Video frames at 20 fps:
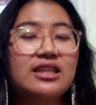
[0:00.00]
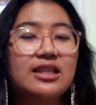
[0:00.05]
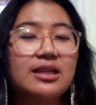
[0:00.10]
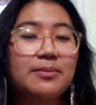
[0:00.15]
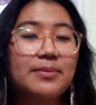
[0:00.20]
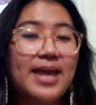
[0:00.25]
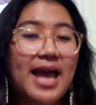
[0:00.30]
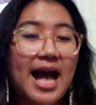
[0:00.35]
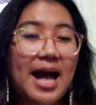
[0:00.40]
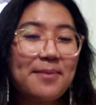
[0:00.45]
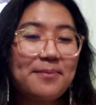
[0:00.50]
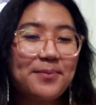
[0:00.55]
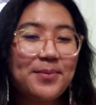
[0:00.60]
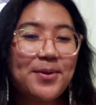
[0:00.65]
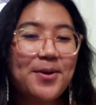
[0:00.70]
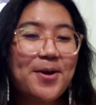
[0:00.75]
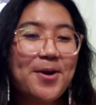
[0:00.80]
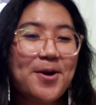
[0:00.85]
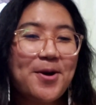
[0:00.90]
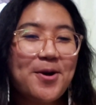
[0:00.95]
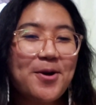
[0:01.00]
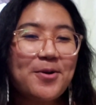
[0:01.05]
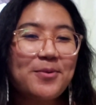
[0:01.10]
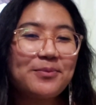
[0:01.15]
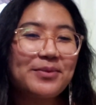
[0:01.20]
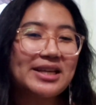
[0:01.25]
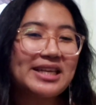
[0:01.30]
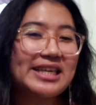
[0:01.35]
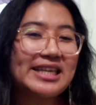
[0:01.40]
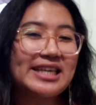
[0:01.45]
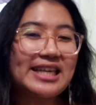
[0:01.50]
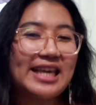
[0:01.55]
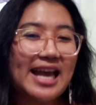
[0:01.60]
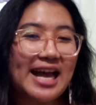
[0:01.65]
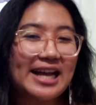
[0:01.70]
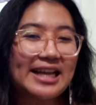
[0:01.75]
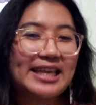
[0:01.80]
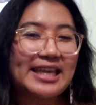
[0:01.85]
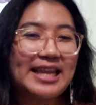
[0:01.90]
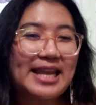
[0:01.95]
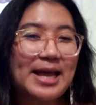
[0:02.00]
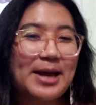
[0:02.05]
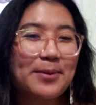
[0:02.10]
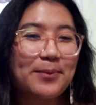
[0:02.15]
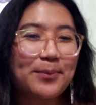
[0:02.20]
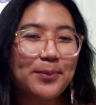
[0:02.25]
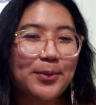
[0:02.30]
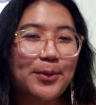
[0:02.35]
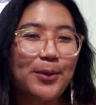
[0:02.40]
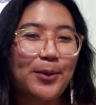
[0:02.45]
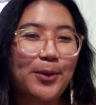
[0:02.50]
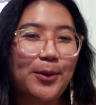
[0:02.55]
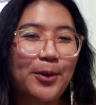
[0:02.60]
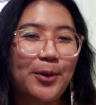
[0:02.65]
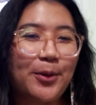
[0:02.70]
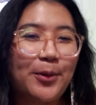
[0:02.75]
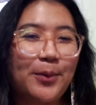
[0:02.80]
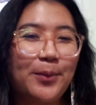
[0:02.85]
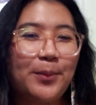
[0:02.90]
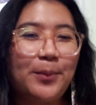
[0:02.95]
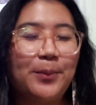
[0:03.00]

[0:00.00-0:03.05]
Tabi'a po, makikiagi lang po.